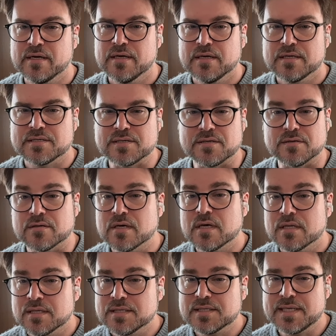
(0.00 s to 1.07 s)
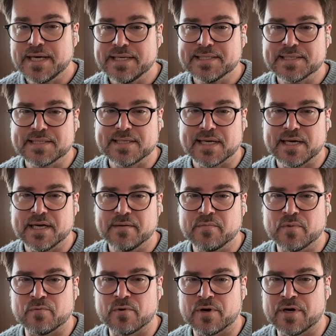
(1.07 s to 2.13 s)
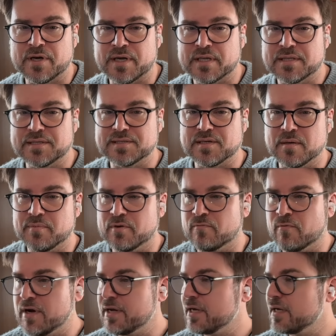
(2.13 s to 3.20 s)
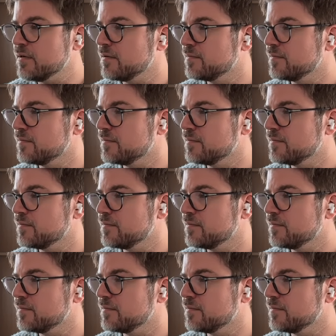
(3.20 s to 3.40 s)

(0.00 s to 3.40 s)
So this takes a second, but we're going to get this up and running.